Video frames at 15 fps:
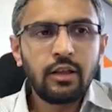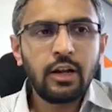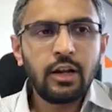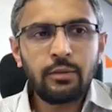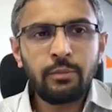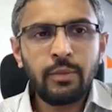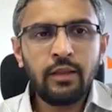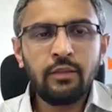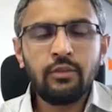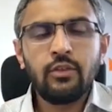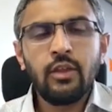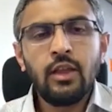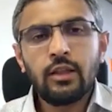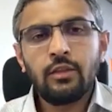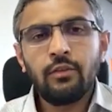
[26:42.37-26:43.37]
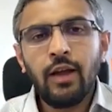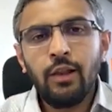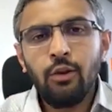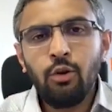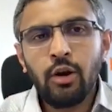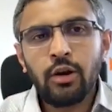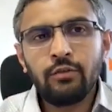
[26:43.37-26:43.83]
That means the
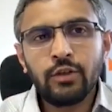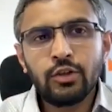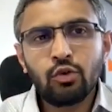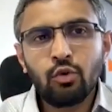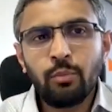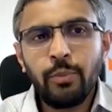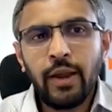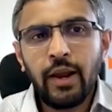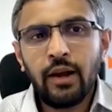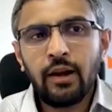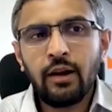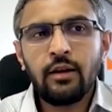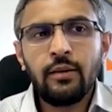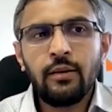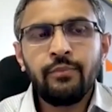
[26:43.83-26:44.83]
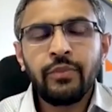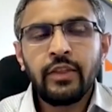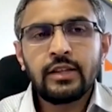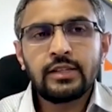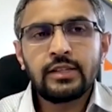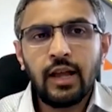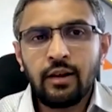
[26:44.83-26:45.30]
value at which you paid a
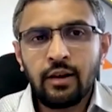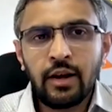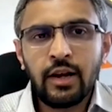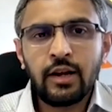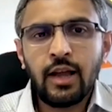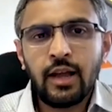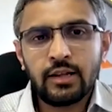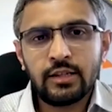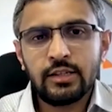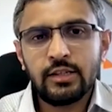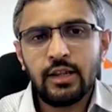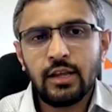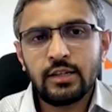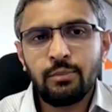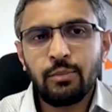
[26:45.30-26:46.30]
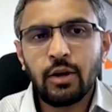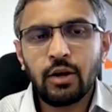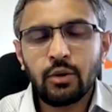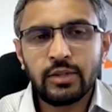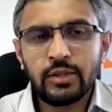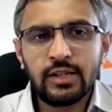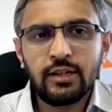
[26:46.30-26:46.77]
salary tax as a
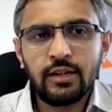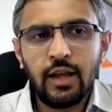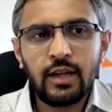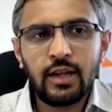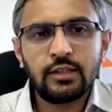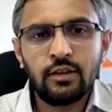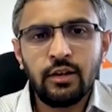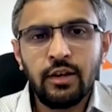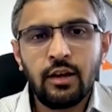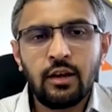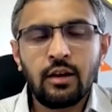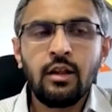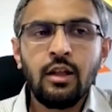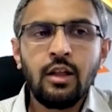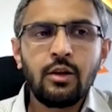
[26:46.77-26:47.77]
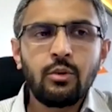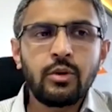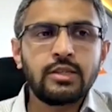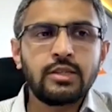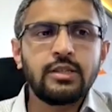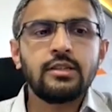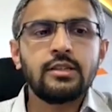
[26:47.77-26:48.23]
perquisite tax earlier
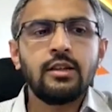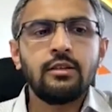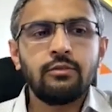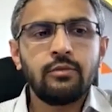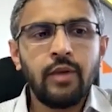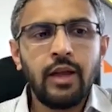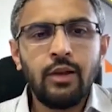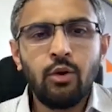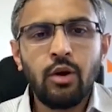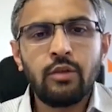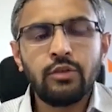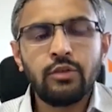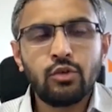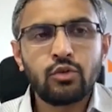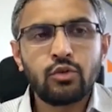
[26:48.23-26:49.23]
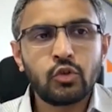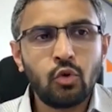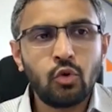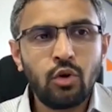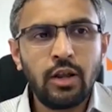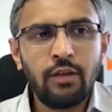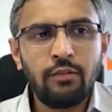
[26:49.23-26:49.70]
versus the value at which you
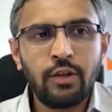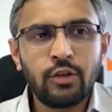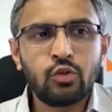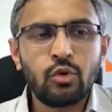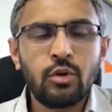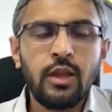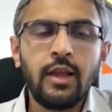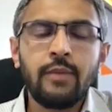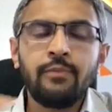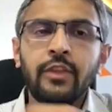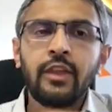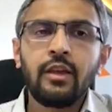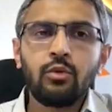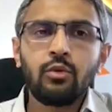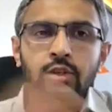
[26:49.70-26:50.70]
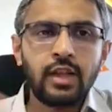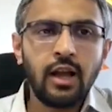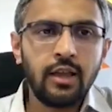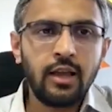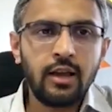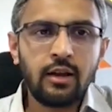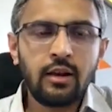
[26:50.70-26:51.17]
sold eventually was
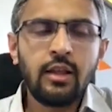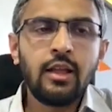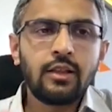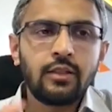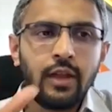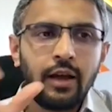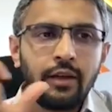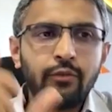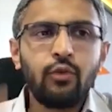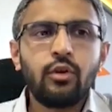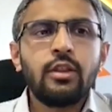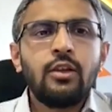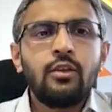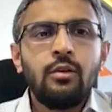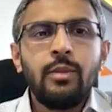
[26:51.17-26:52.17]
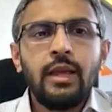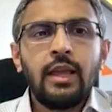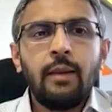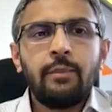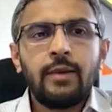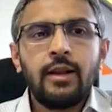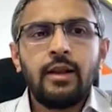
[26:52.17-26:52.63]
higher. Therefore, there will be
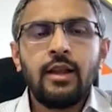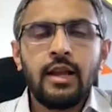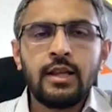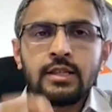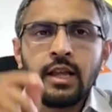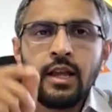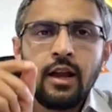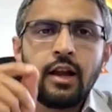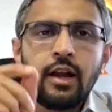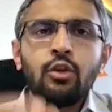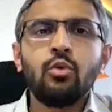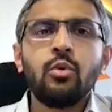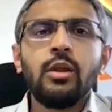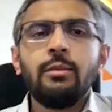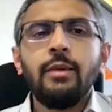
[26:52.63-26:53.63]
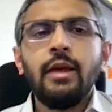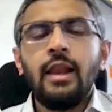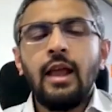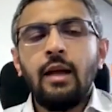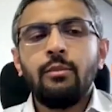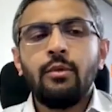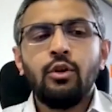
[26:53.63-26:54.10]
capital gains and you will be
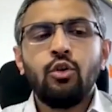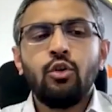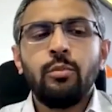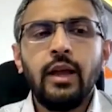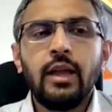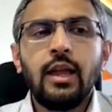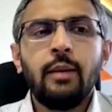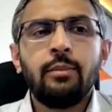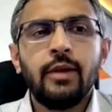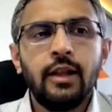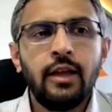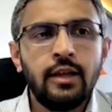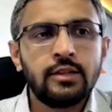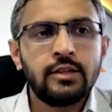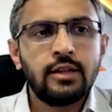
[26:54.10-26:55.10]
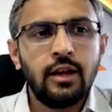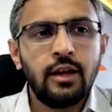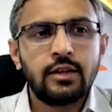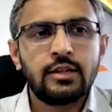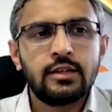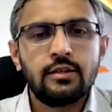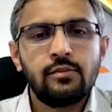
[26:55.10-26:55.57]
liable to pay capital gains
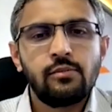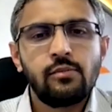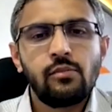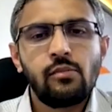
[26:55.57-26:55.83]
tax.